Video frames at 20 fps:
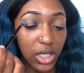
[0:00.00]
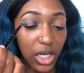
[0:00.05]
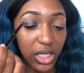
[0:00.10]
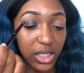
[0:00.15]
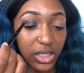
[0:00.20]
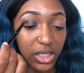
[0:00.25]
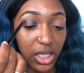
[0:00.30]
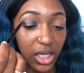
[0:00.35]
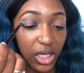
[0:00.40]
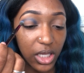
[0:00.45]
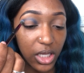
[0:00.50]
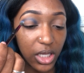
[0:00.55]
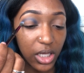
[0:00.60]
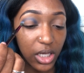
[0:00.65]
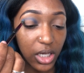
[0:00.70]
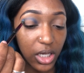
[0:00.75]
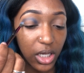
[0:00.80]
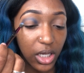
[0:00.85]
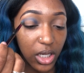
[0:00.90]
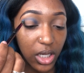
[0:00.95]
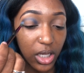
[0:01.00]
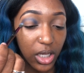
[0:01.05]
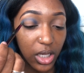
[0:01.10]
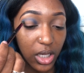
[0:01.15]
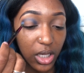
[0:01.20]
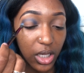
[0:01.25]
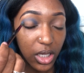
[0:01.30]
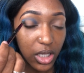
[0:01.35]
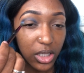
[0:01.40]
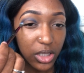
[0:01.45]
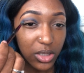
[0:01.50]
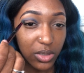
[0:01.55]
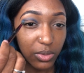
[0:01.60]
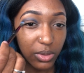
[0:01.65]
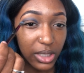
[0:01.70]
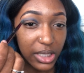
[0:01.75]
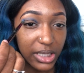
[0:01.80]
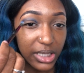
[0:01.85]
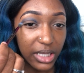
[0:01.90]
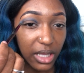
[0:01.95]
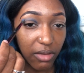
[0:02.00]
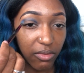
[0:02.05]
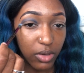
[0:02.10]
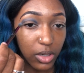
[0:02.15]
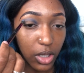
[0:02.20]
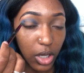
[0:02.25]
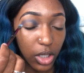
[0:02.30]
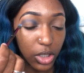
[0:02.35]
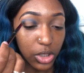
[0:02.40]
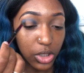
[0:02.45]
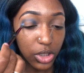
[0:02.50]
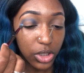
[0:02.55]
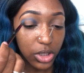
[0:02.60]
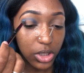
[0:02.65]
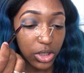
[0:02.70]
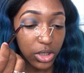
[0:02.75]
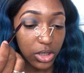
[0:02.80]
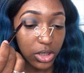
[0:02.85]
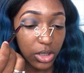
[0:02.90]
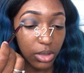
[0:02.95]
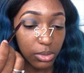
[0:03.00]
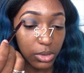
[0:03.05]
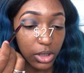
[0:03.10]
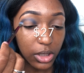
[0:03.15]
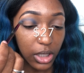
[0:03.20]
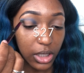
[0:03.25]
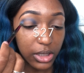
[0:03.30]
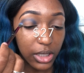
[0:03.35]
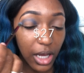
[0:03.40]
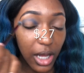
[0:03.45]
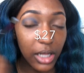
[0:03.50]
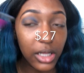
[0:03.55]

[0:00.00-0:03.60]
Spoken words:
I think $27, something like that.